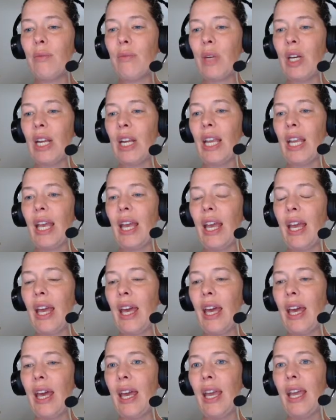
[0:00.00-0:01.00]
my Ka,
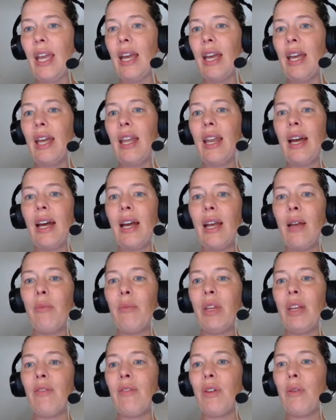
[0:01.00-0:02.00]
and I am
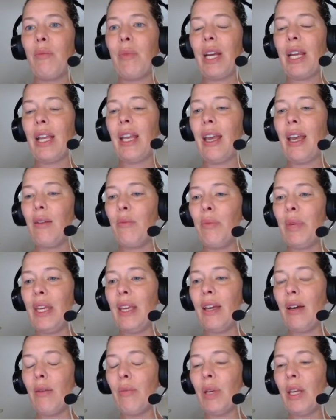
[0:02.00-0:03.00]
given my
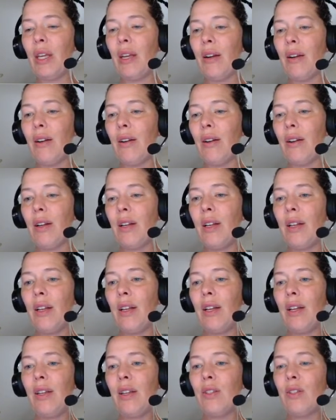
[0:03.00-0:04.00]
Kb up here.
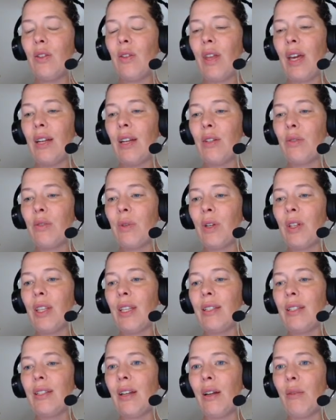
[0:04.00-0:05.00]
So that is where
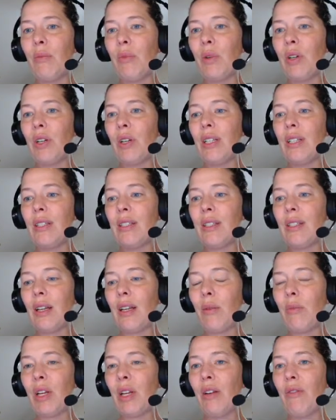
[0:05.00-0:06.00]
this number is
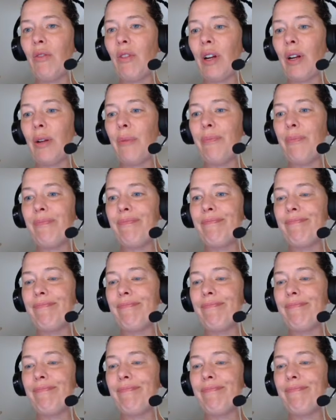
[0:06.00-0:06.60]
coming from.